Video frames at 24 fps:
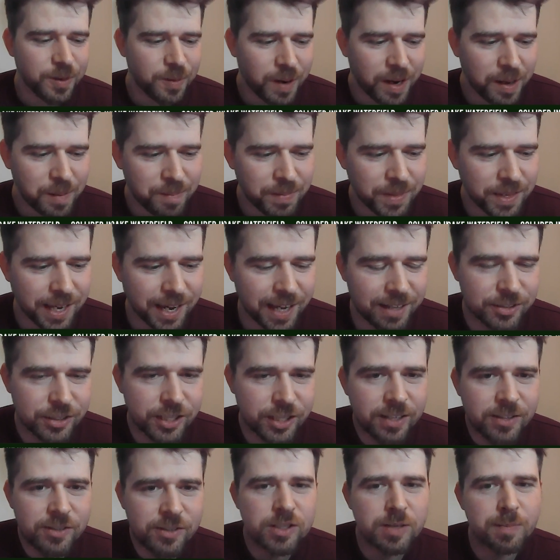So
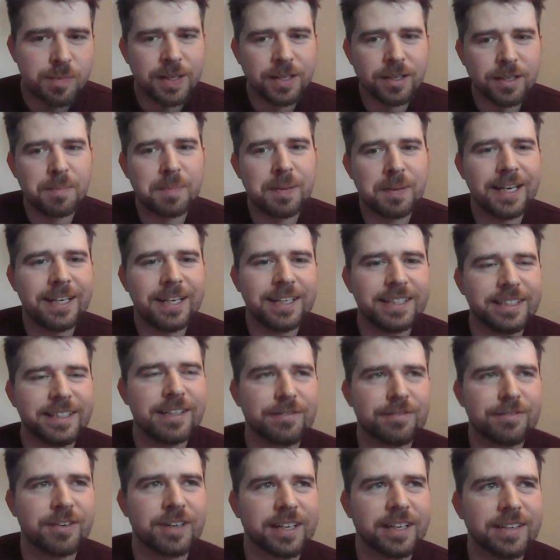actually, I used to be in a completely
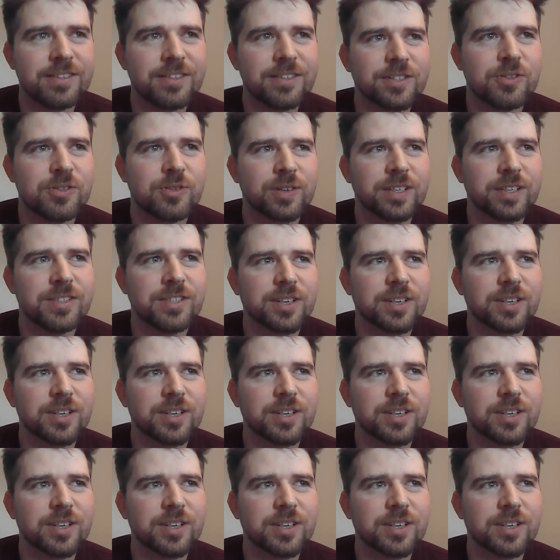different industry.